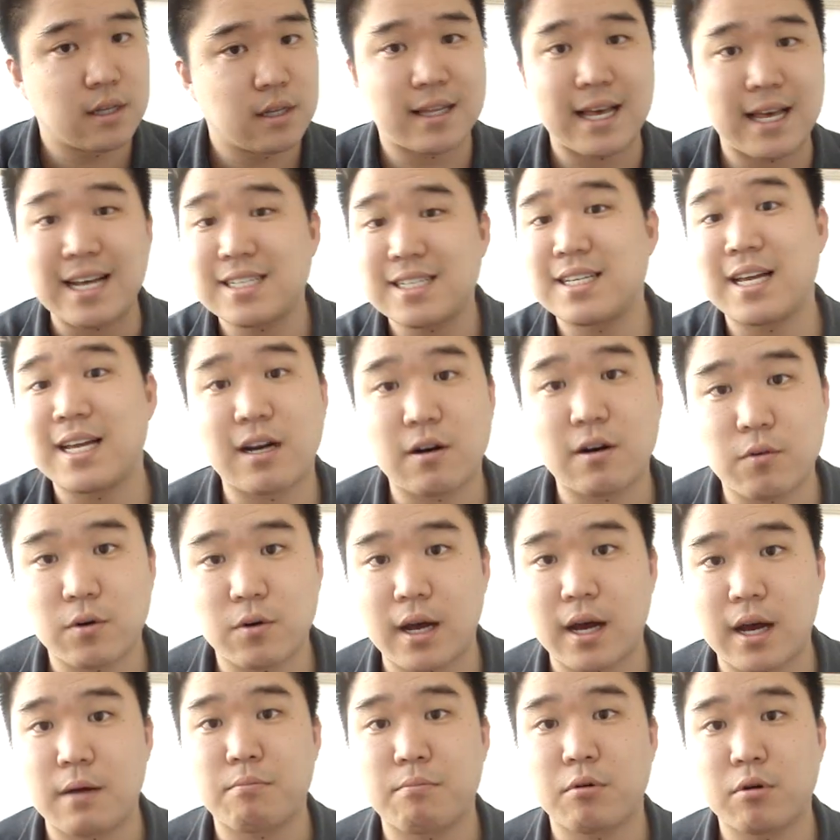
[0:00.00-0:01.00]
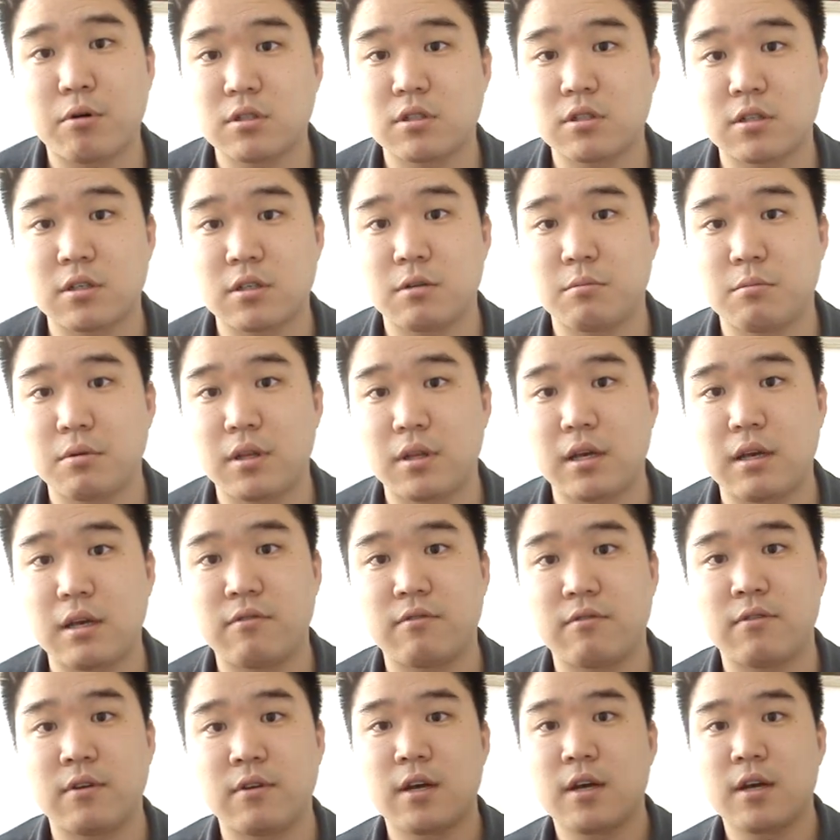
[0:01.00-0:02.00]
That's not what I personally
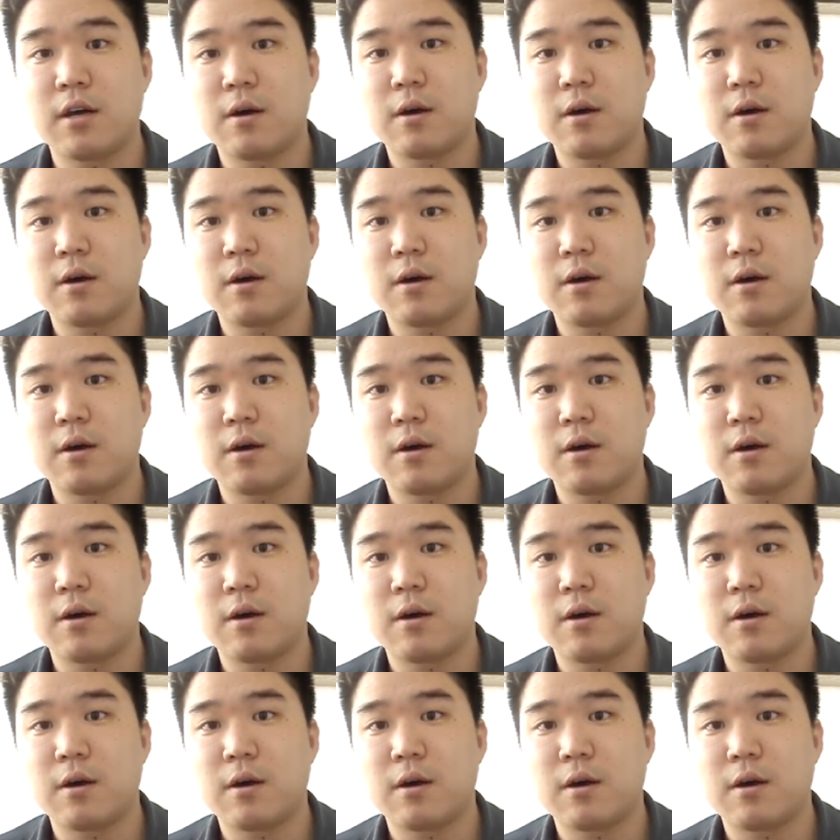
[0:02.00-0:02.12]
believe.